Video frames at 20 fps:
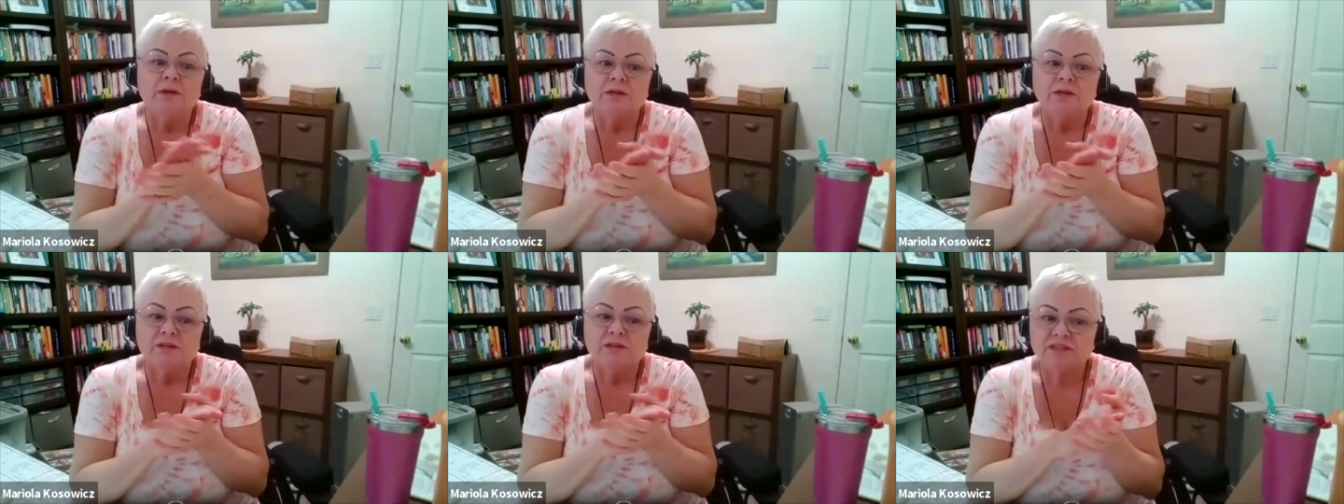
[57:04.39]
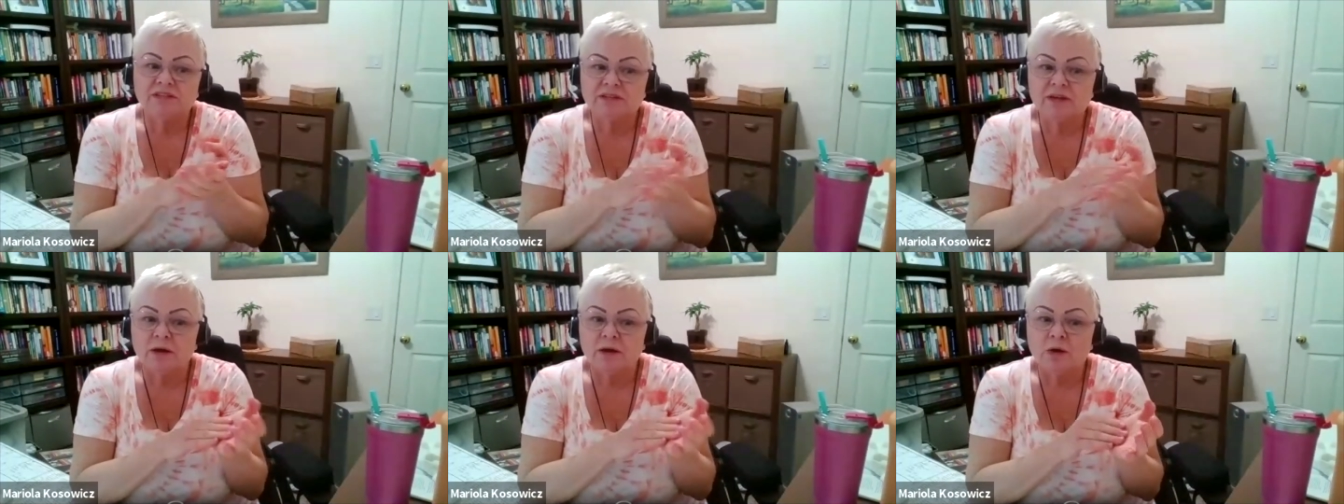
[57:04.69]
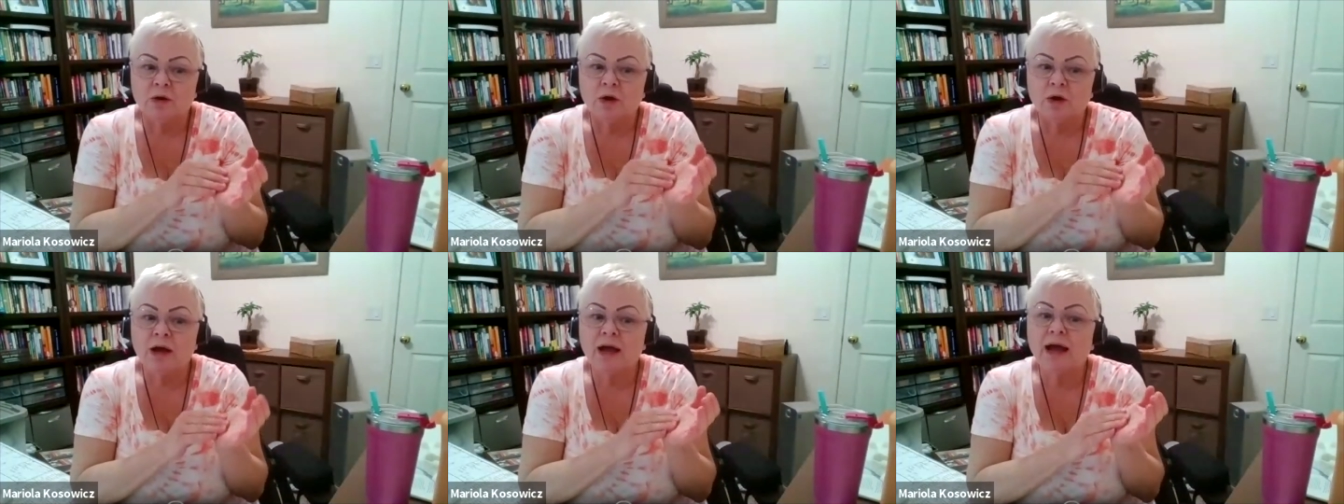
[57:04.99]

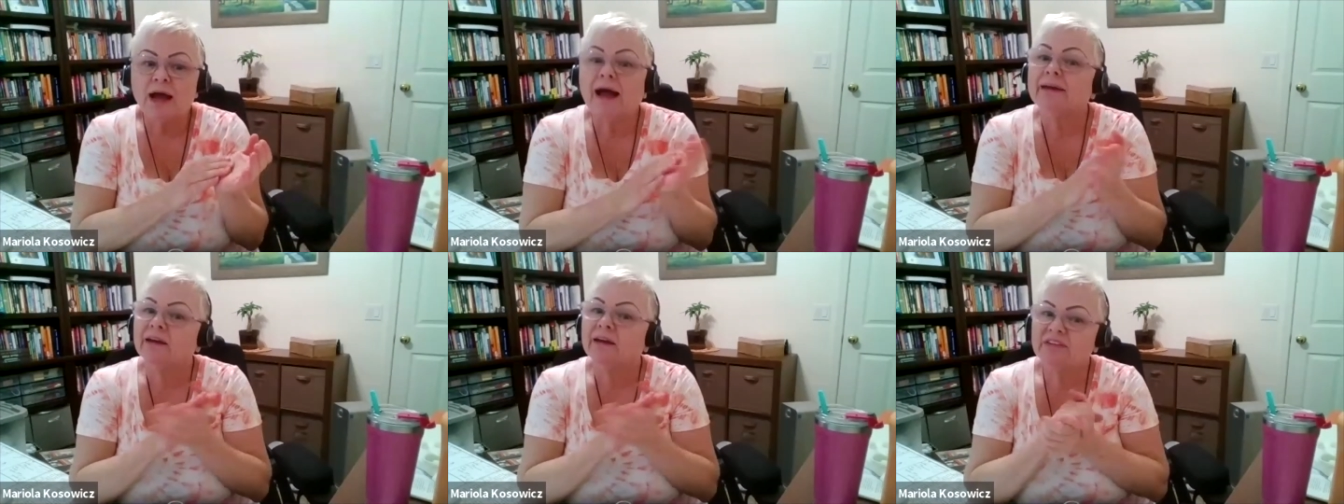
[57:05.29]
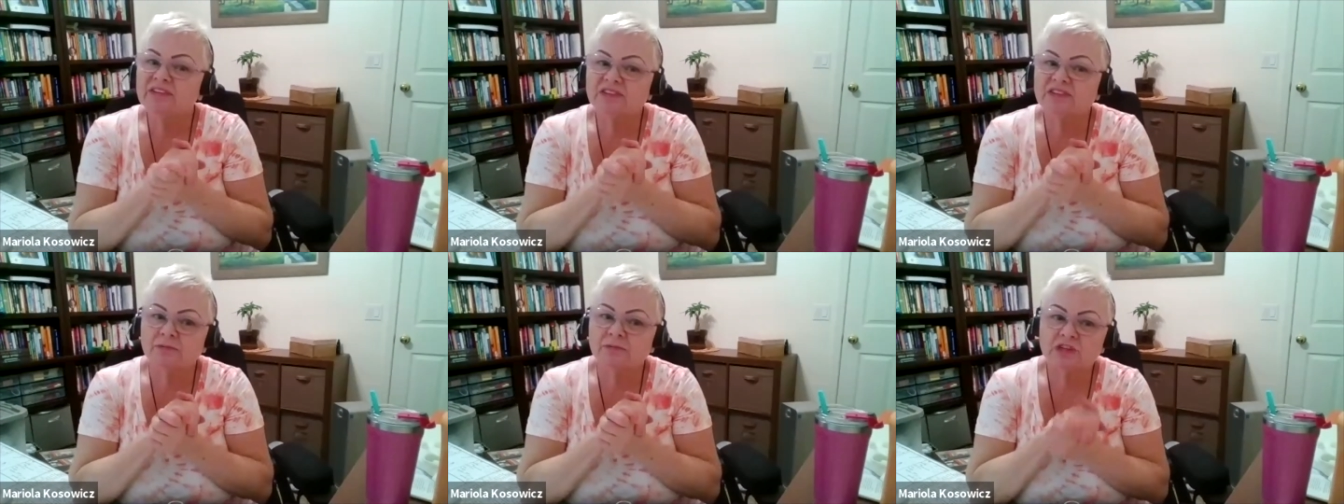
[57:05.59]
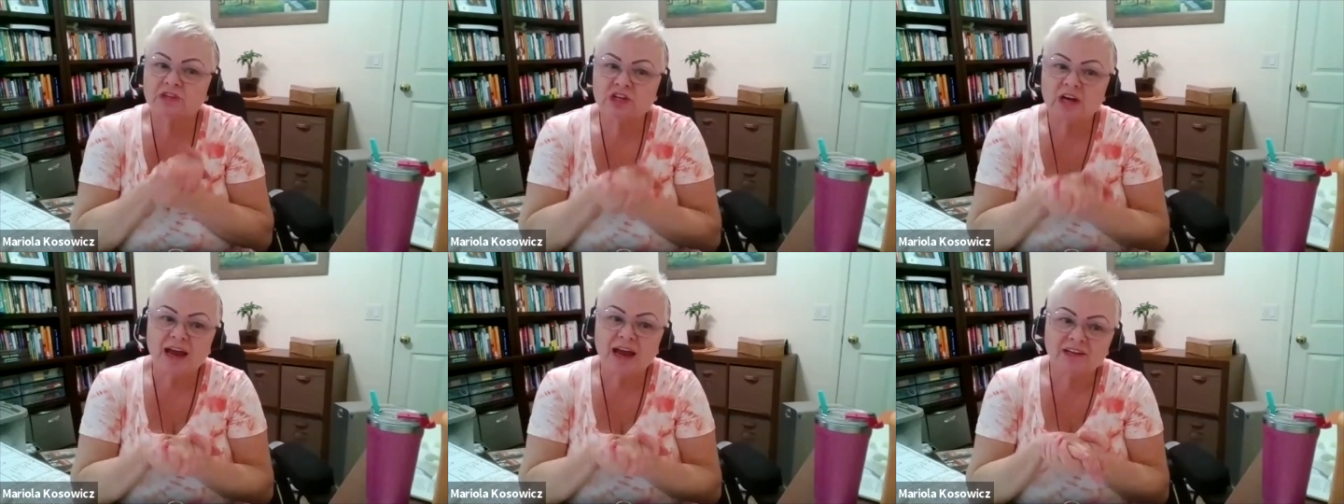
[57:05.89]
So I have some
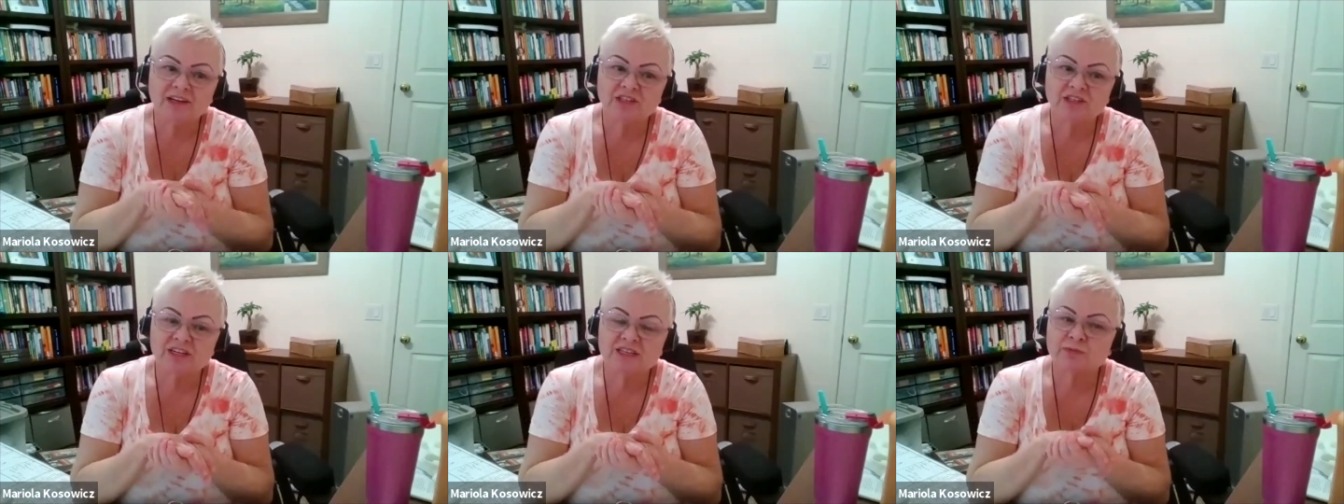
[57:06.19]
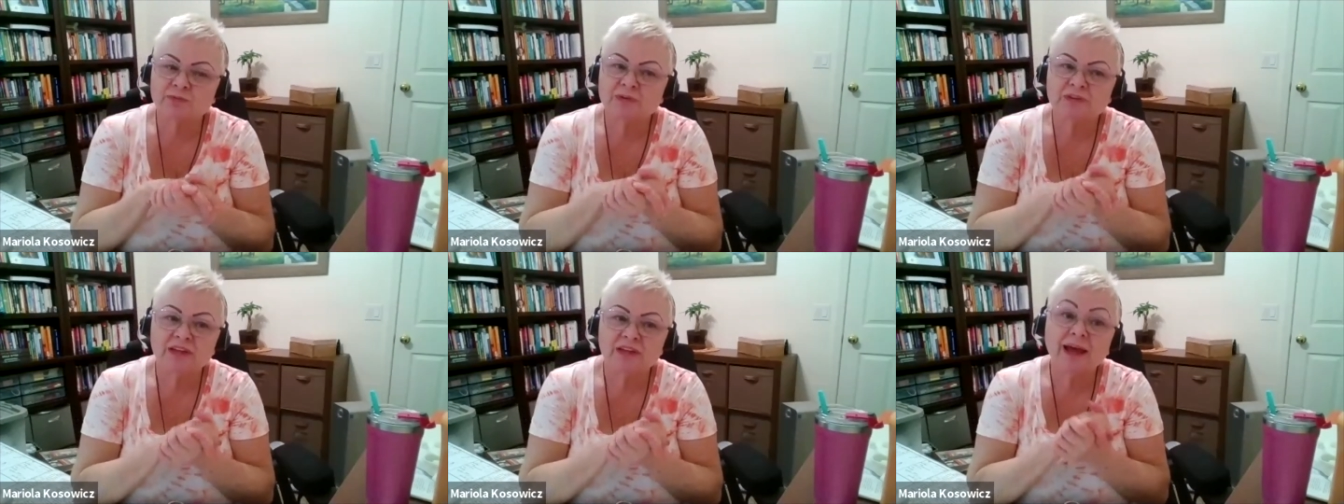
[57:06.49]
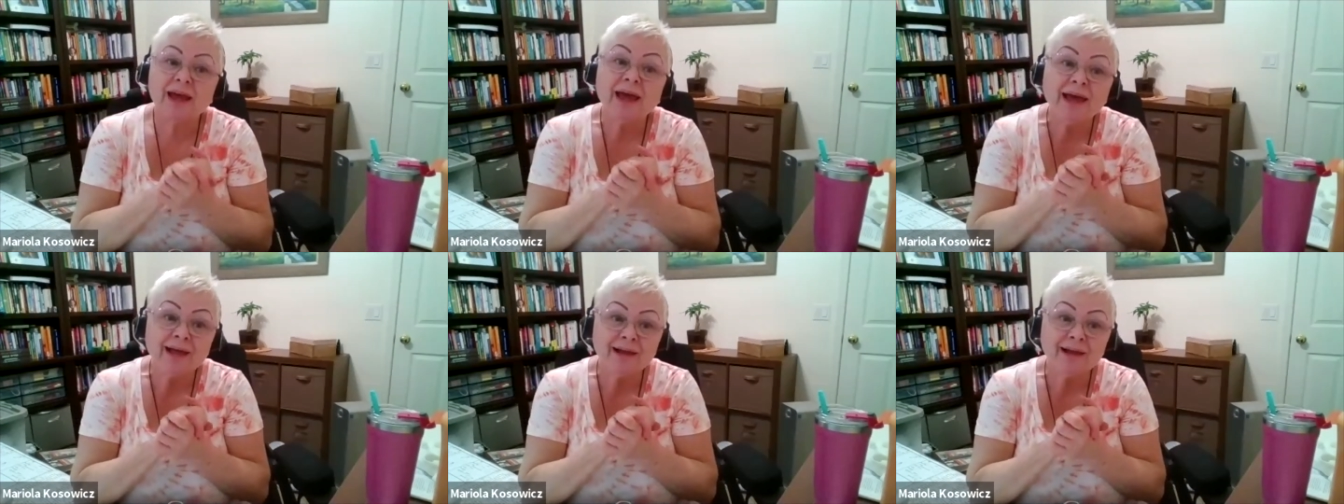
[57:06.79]
challenges with the
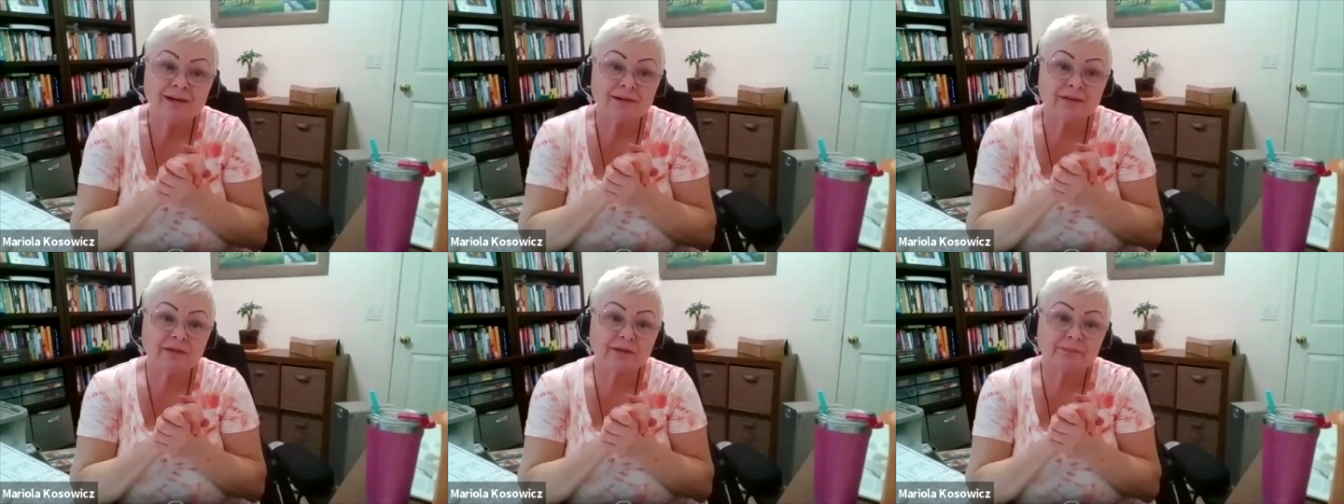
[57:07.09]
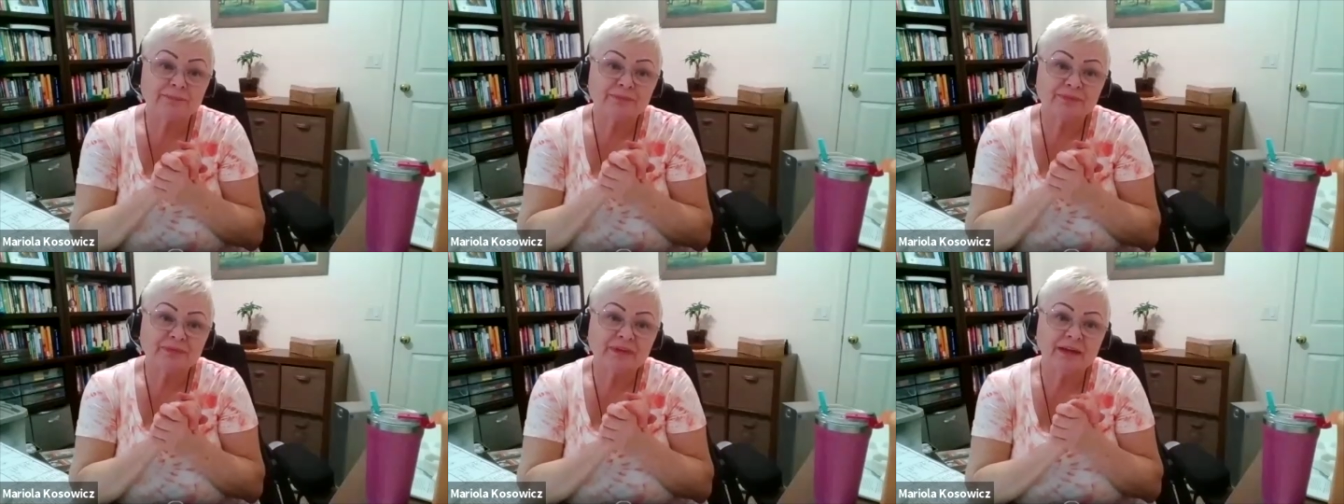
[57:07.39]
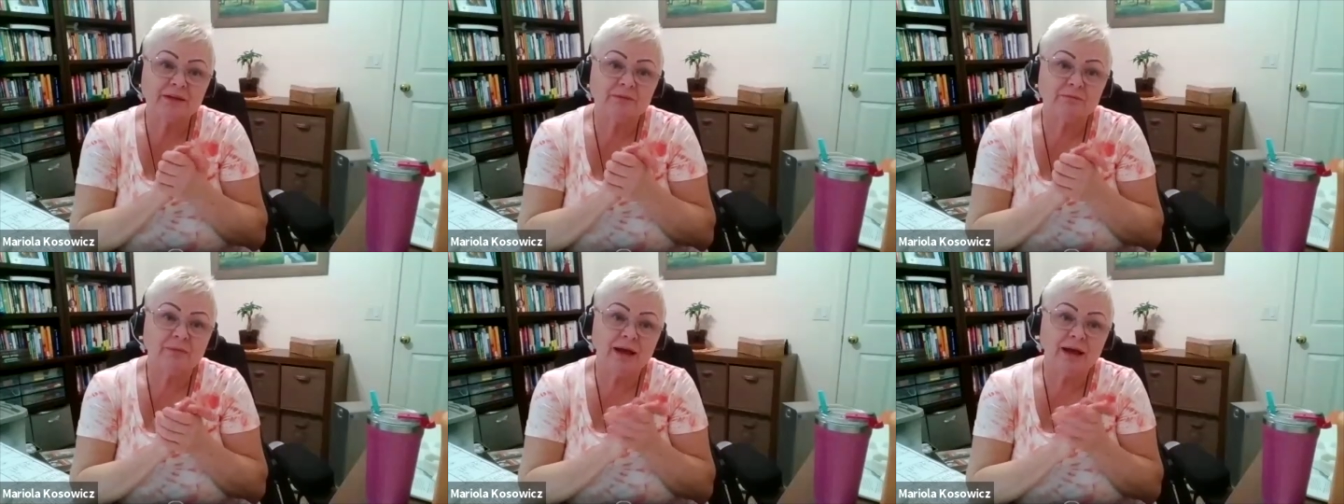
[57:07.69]
health,
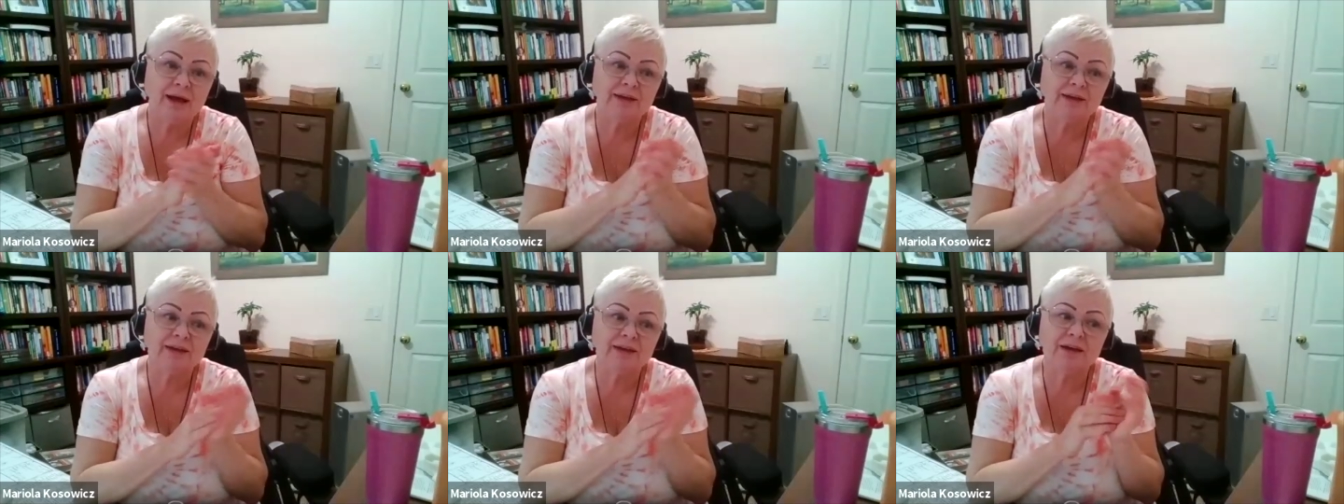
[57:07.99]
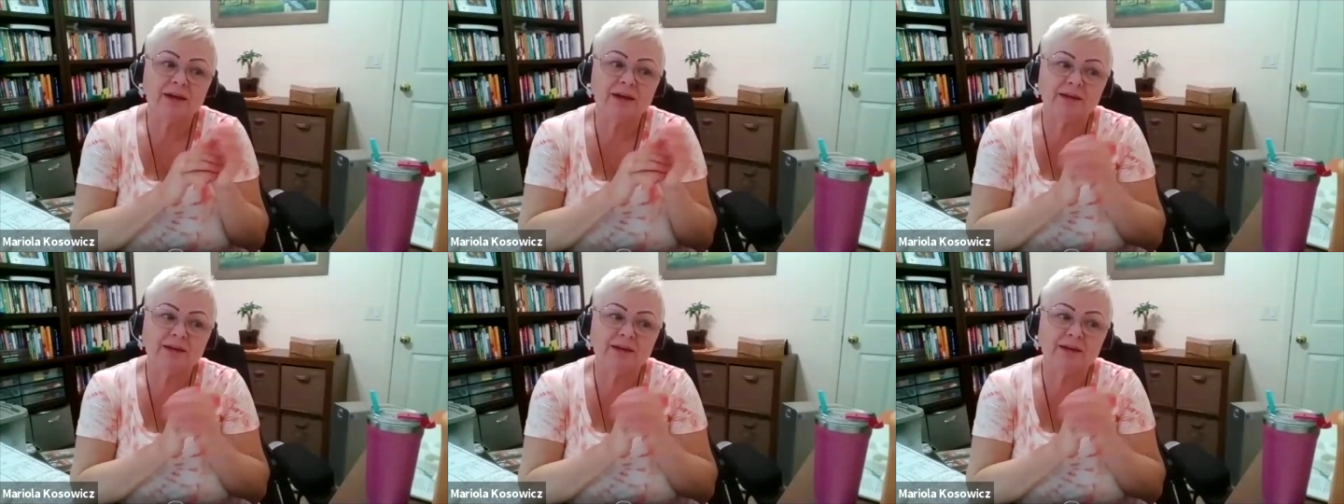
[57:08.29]
and I